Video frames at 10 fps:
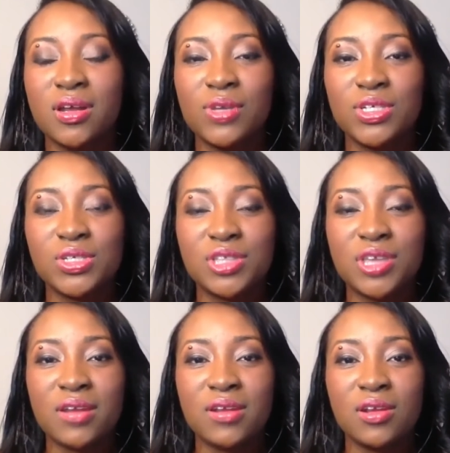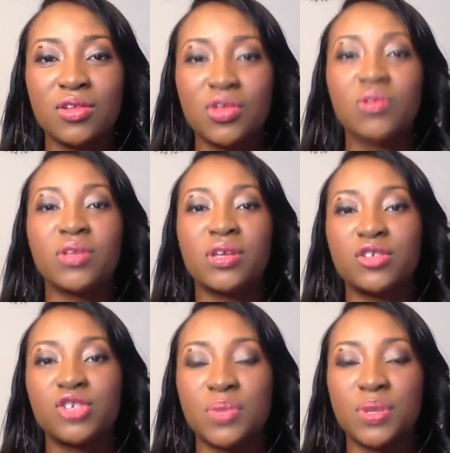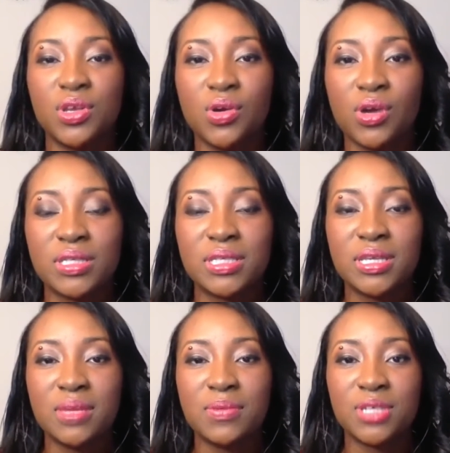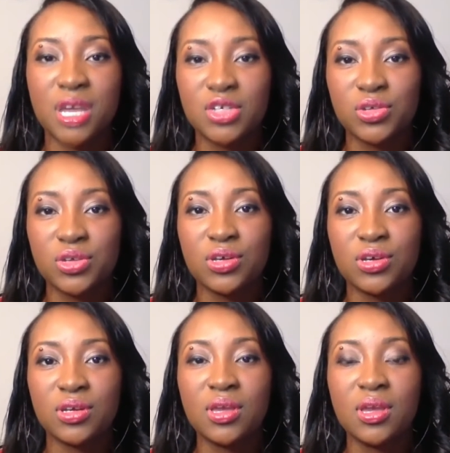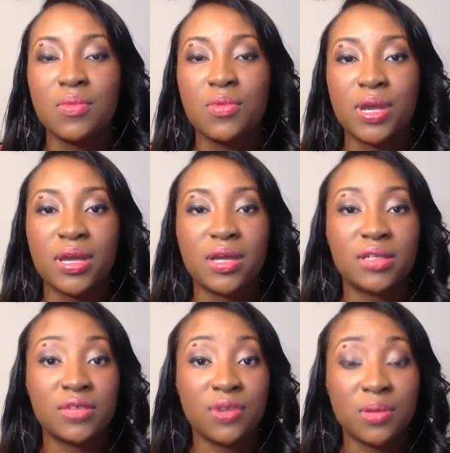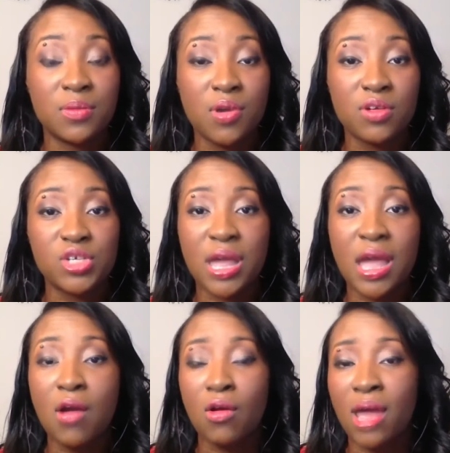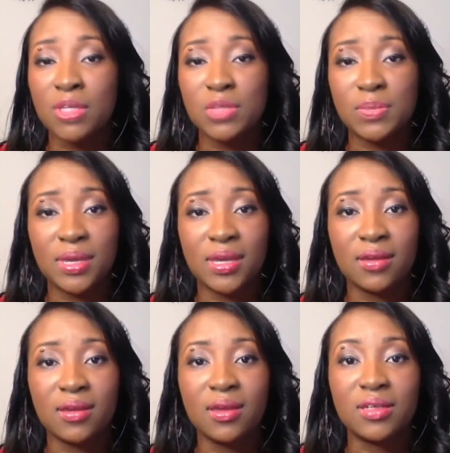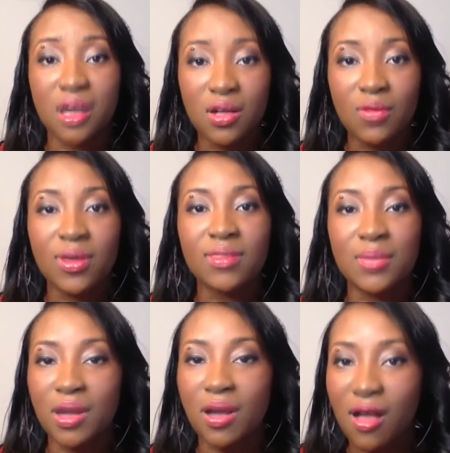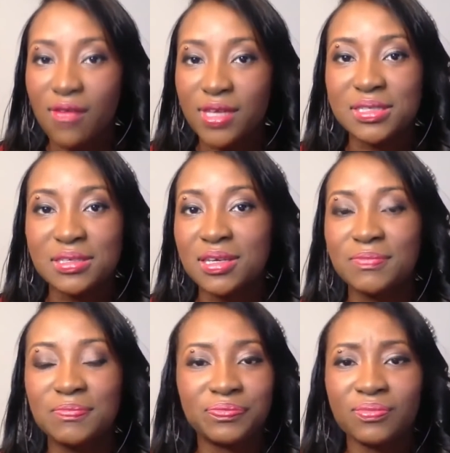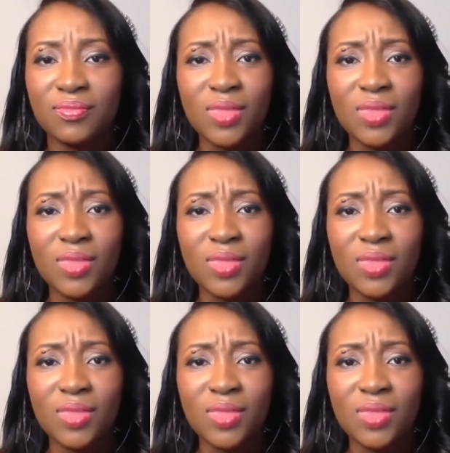on it, which is that you know new leadership in New York City potentially could bring a different approach to how crime is being dealt with. I mean, obviously,